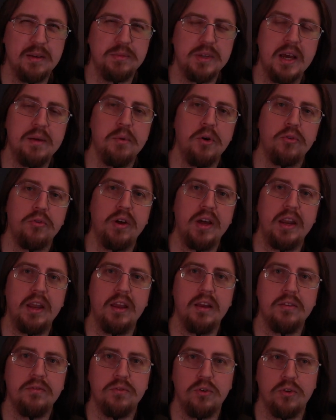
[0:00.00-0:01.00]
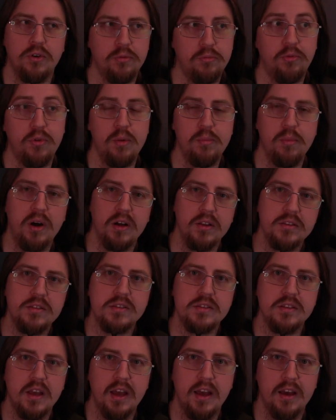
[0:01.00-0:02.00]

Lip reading: some time already, for 3 months,